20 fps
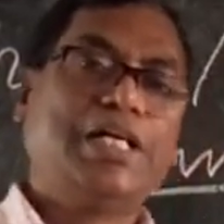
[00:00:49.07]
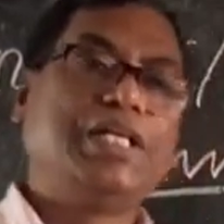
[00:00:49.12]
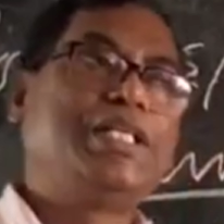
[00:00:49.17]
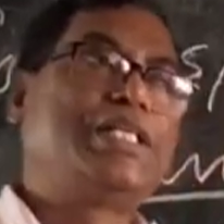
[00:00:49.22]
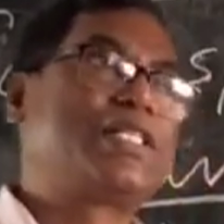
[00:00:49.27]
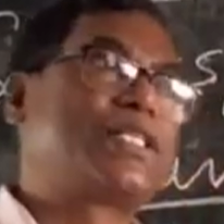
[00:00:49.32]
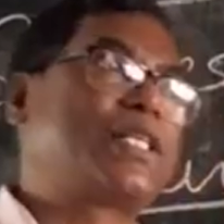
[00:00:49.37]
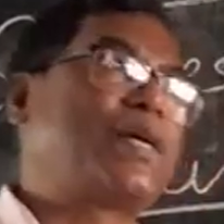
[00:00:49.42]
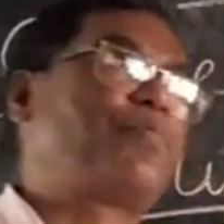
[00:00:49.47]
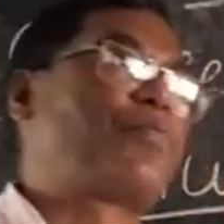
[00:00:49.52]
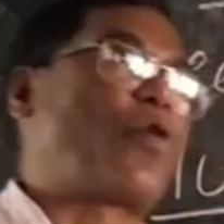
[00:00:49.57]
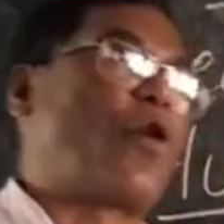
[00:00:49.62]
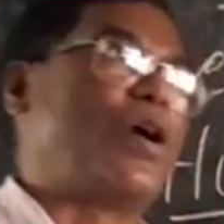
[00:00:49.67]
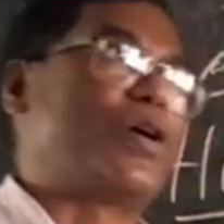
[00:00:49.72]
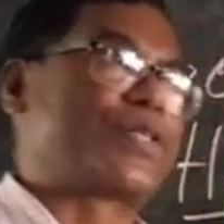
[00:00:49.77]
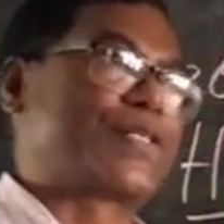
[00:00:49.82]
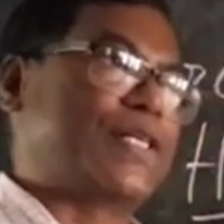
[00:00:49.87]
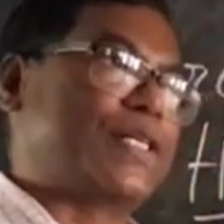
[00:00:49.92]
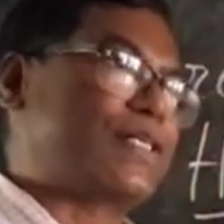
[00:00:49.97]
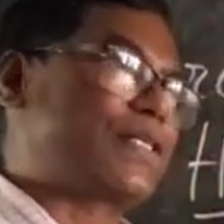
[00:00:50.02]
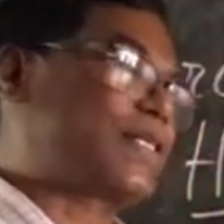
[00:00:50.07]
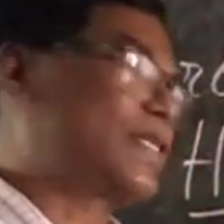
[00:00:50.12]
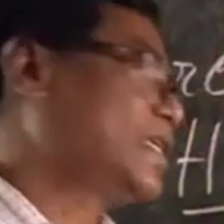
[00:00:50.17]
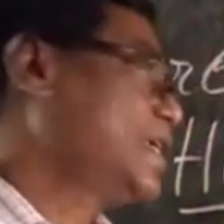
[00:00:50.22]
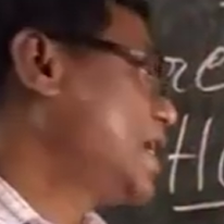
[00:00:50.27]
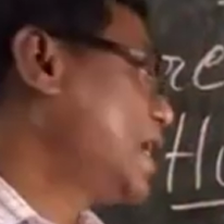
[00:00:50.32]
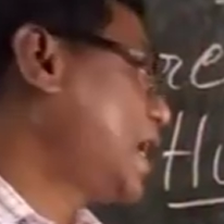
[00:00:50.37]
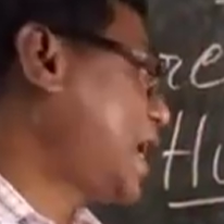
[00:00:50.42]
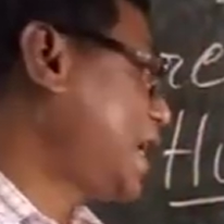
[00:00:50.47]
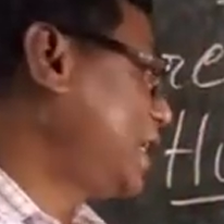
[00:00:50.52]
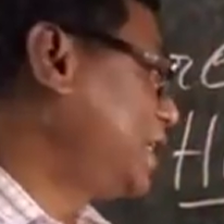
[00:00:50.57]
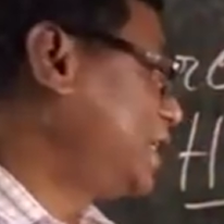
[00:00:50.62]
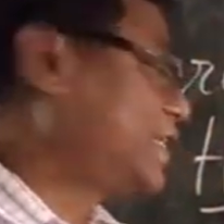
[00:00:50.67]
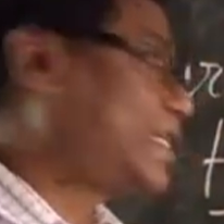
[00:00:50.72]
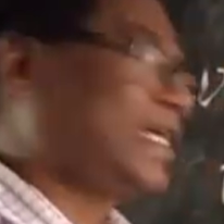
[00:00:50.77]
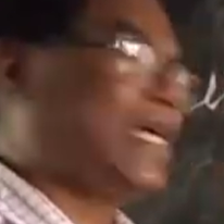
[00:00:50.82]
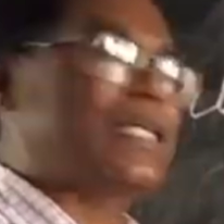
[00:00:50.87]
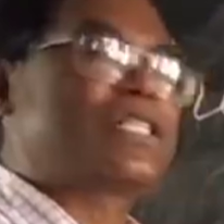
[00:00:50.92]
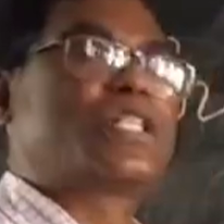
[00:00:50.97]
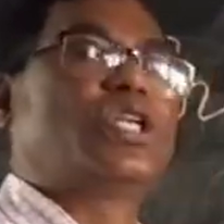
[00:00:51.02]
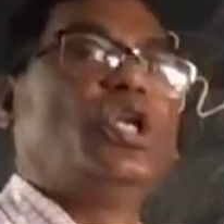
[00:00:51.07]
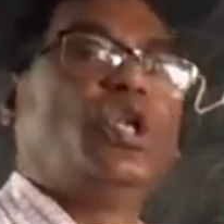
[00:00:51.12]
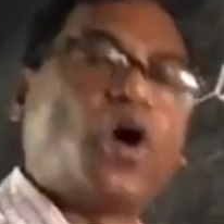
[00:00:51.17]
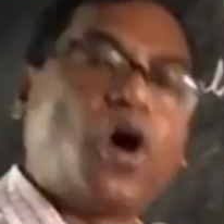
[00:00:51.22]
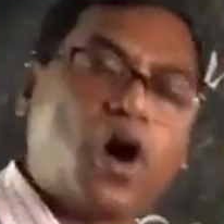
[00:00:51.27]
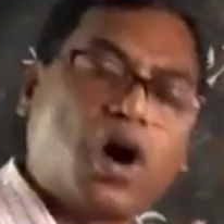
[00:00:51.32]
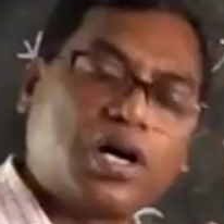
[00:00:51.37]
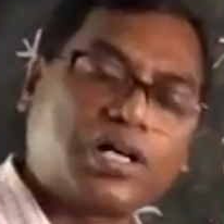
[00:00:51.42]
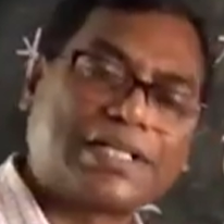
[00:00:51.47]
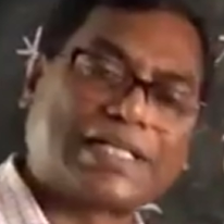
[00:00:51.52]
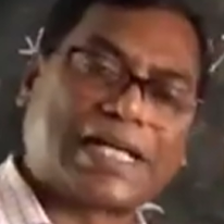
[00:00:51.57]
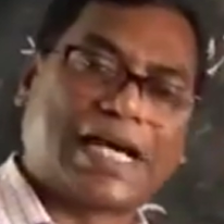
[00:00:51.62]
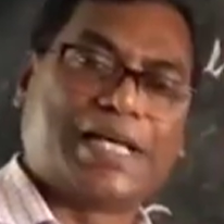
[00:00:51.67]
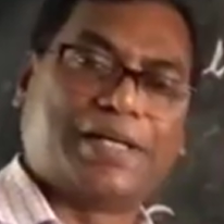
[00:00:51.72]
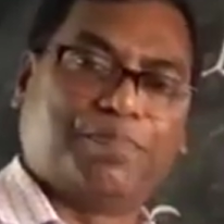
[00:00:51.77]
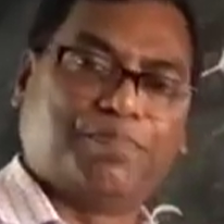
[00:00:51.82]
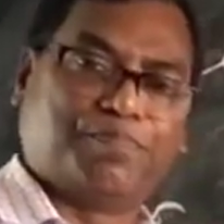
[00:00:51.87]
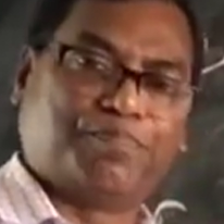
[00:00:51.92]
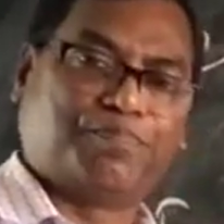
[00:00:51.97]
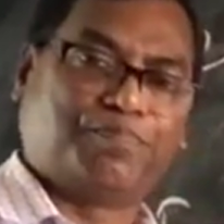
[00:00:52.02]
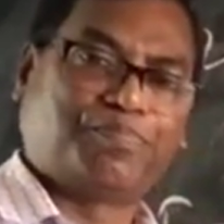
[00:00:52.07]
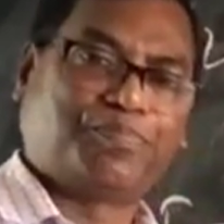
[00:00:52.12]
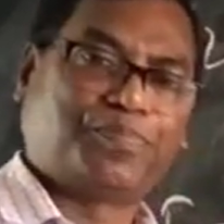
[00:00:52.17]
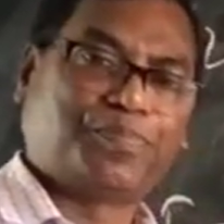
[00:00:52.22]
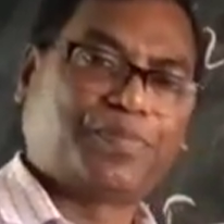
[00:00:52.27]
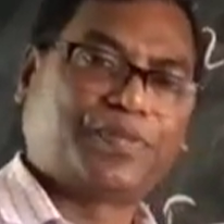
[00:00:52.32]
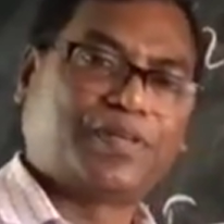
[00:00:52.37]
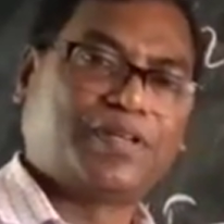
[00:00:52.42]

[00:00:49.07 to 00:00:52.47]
It's a process and it takes a long time.